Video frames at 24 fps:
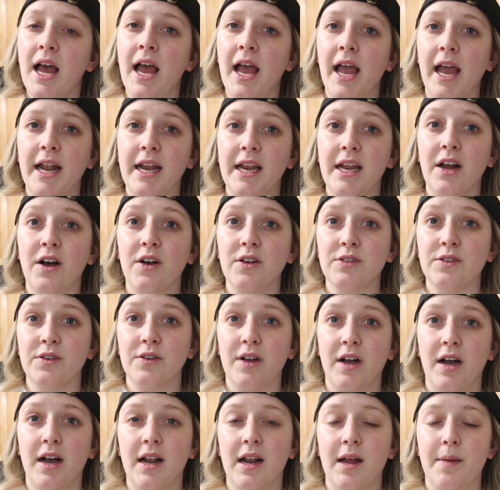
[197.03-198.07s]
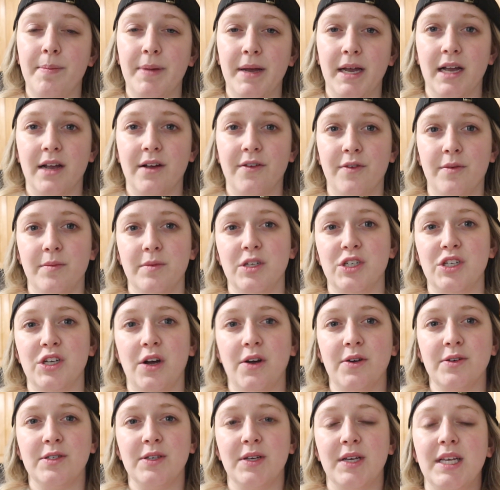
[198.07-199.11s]
and he also got a pick from the
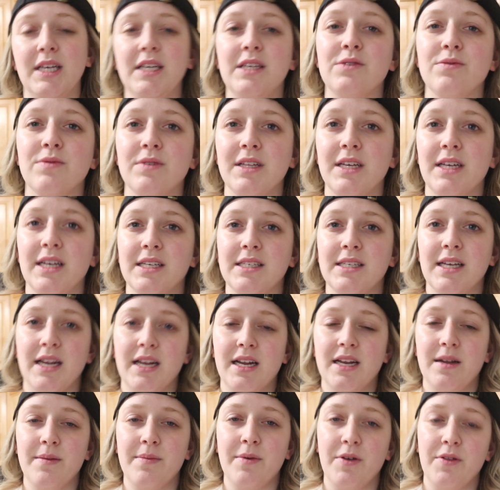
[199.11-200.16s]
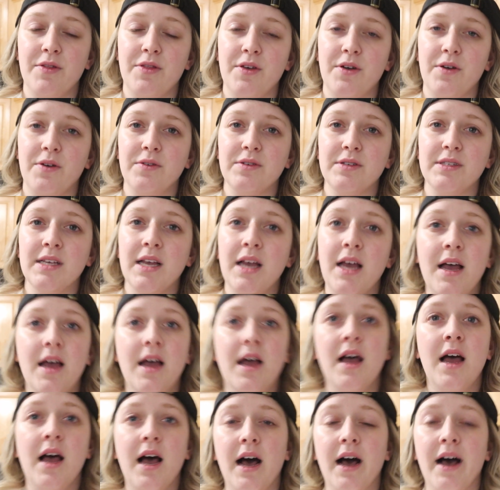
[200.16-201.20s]
show, so he's really excited about those.
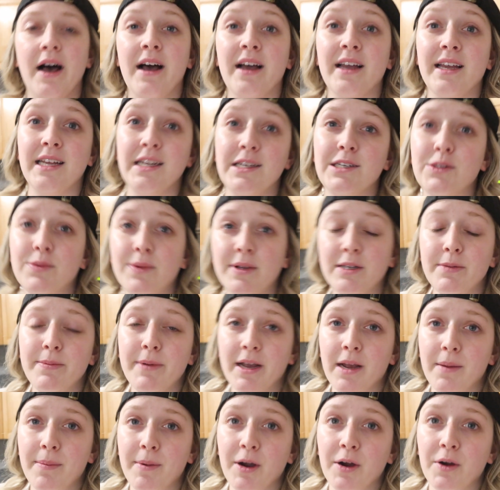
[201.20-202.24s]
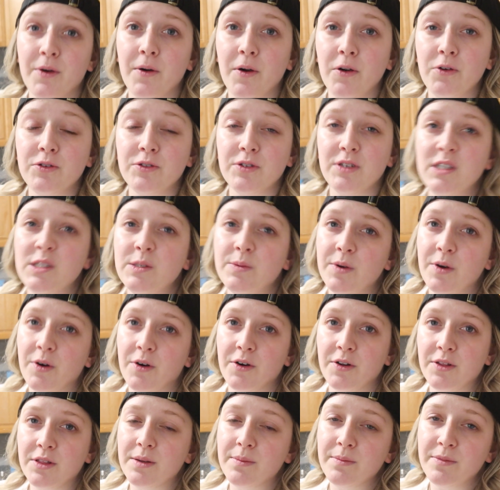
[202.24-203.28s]
He just went to pick up our groceries. We
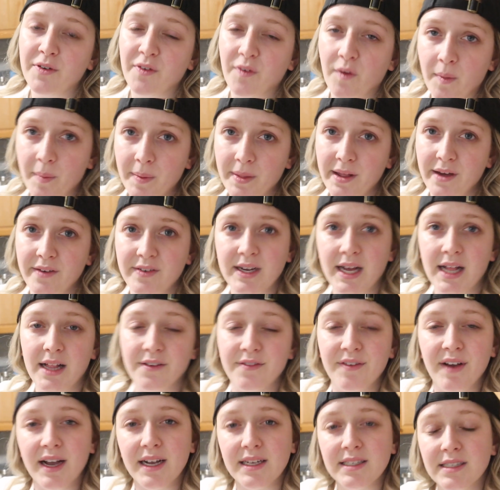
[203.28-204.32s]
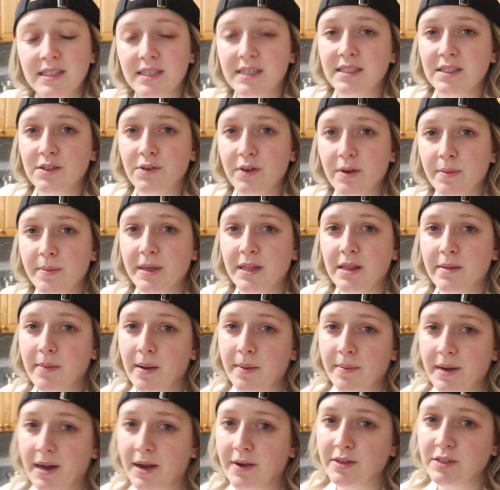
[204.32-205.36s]
ordered them before we left Halifax, and he's going to pick them
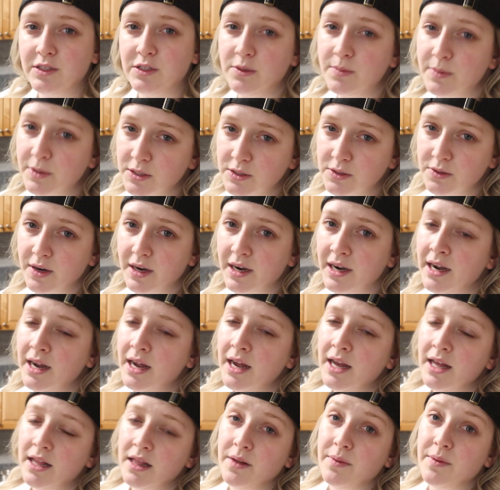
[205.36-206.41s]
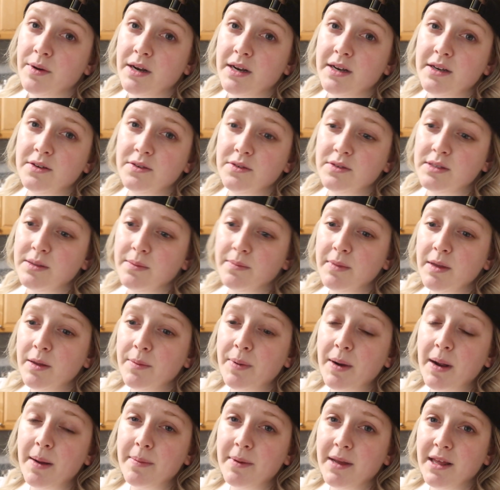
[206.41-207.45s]
up now at Superstore. Then we're gonna do some meal
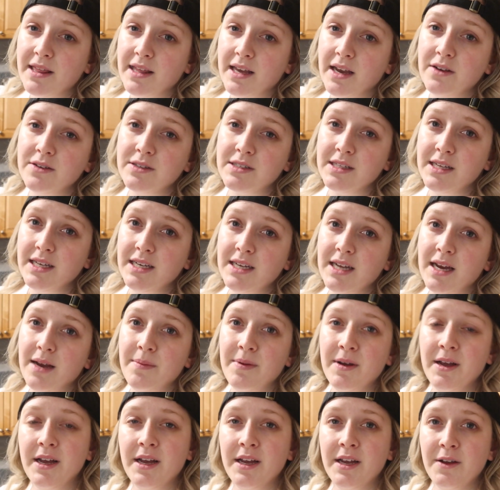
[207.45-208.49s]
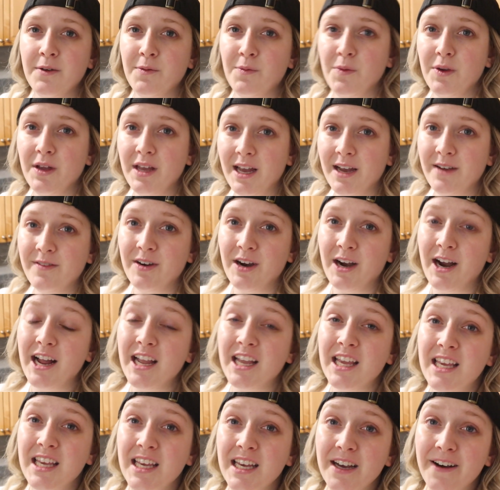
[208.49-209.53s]
prep, get the house cleaned up. We have our
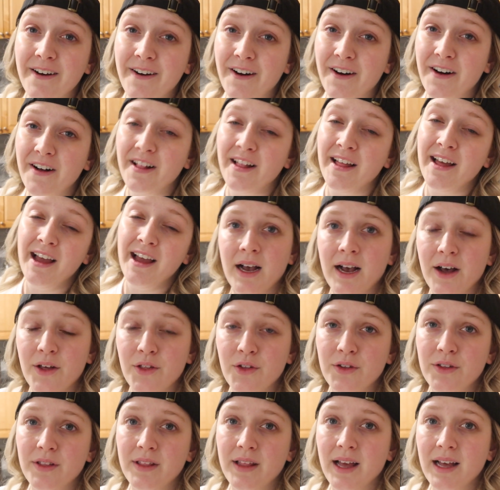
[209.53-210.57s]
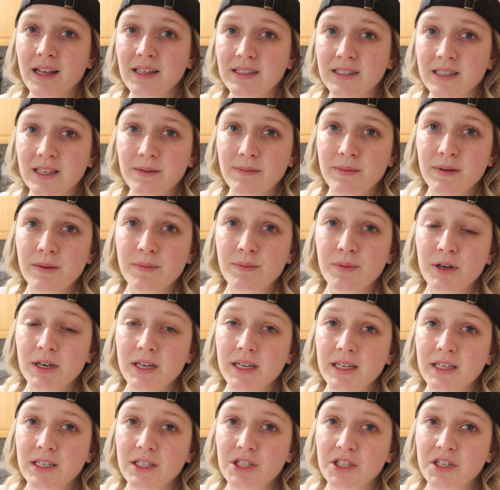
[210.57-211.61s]
Ikea haul. Other than that, it's gonna be a
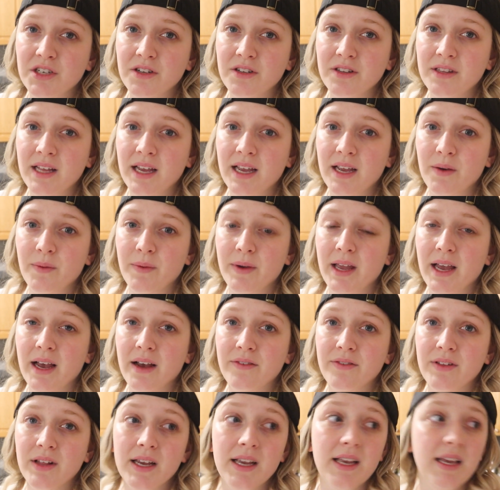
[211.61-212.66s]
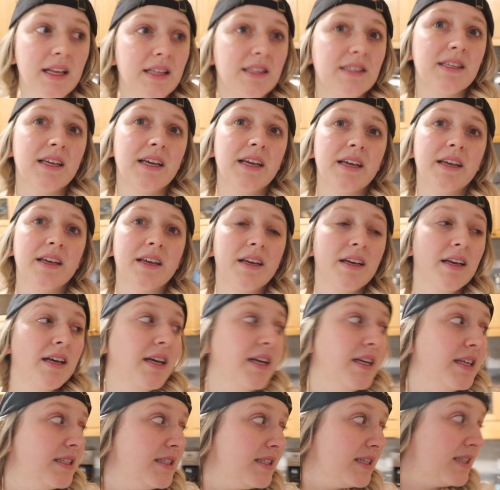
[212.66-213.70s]
pretty chill night. We have like, it's like
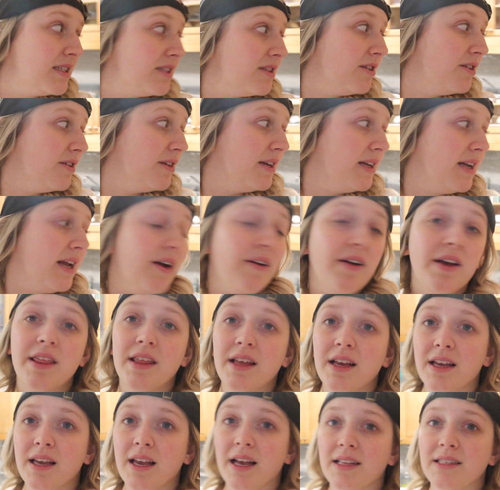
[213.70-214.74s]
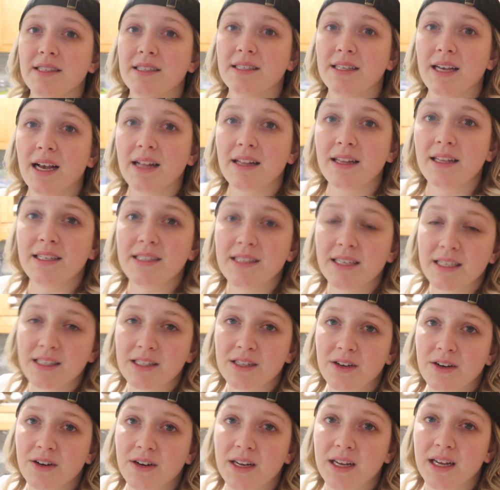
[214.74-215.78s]
6:30 now, I think. Yeah, it's exactly
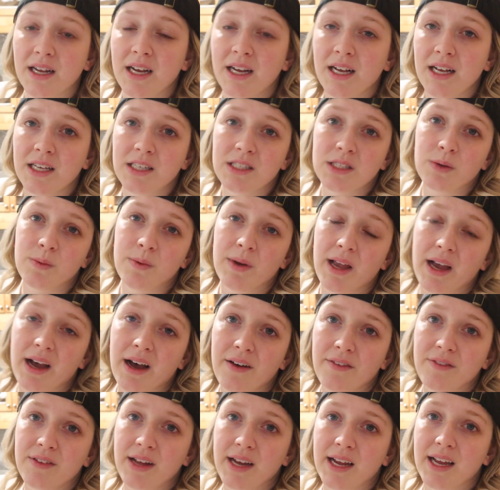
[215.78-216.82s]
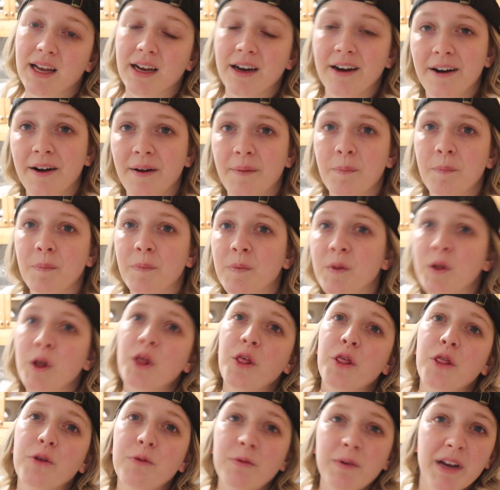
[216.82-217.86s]
6:30. So we have like
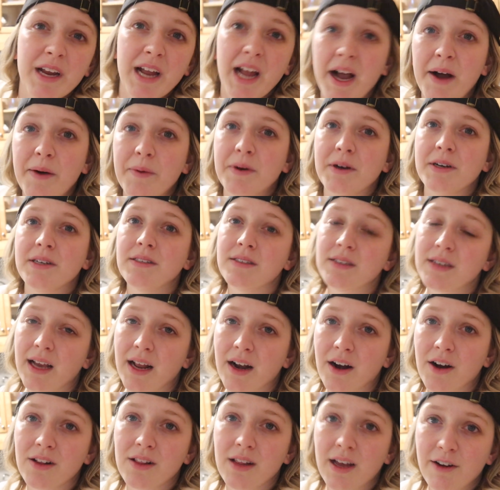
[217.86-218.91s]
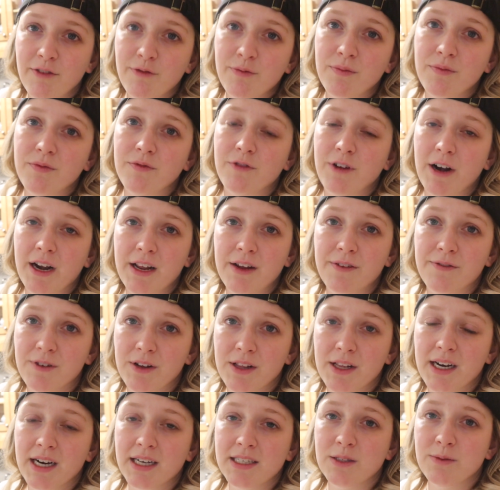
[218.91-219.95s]
3 hours to get our life ready for
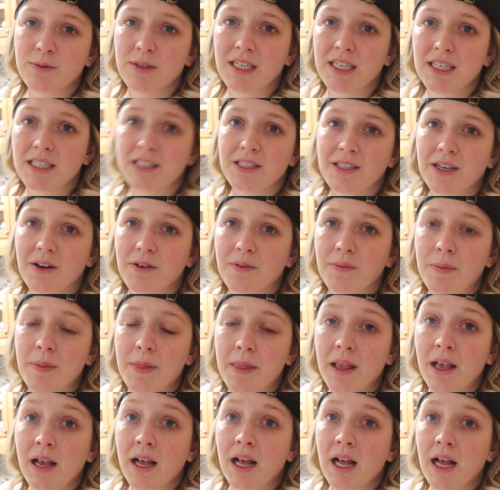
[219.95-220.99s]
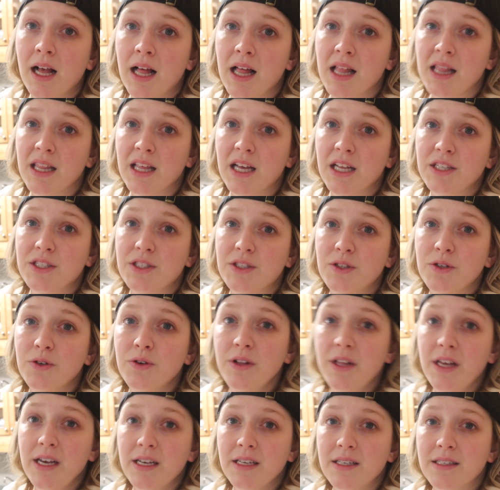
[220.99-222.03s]
the next week. So let's do
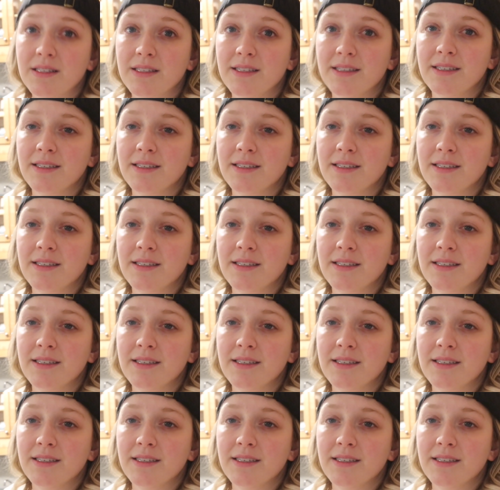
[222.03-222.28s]
this.